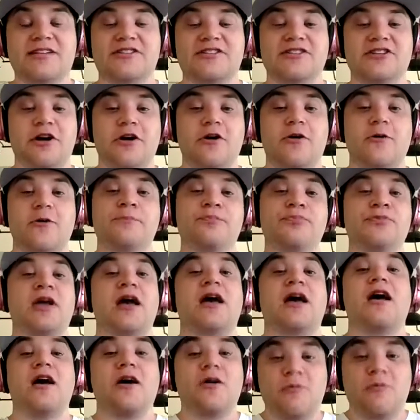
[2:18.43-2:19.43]
So
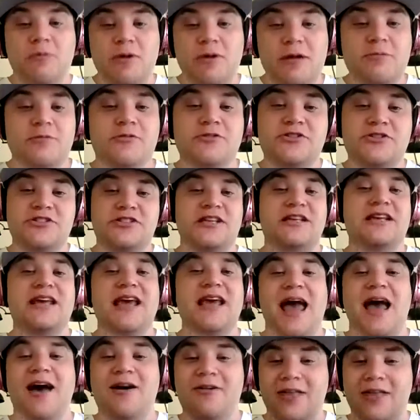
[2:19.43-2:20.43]
we will see
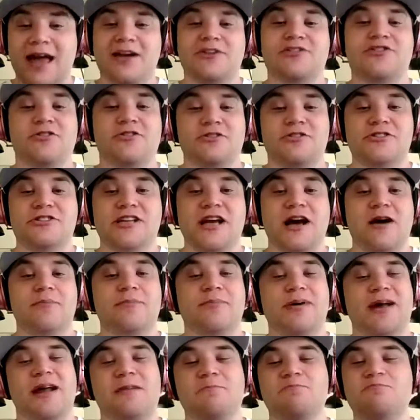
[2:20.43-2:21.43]
how that turns out,
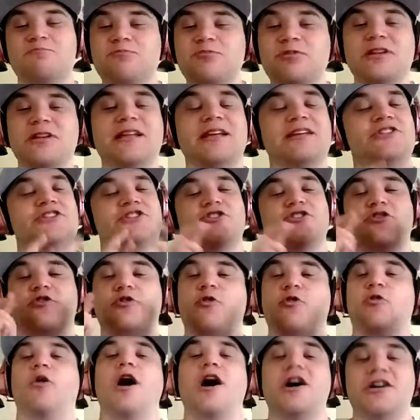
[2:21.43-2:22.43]
but I'm really just
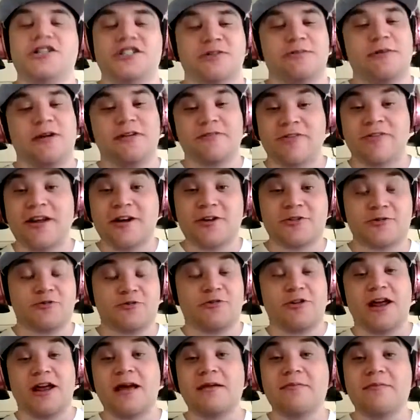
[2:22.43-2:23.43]
crossing my fingers
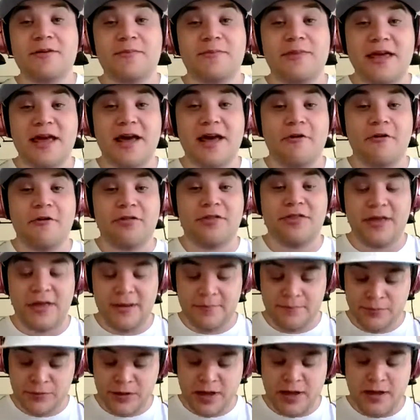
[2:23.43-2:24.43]
for him to be
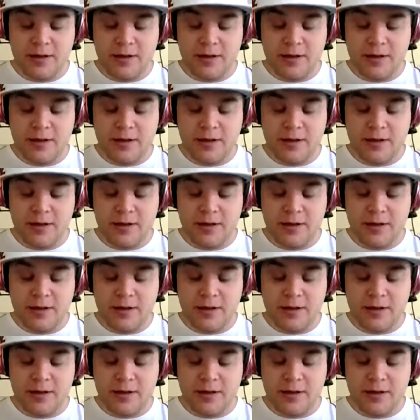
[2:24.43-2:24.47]
healthy.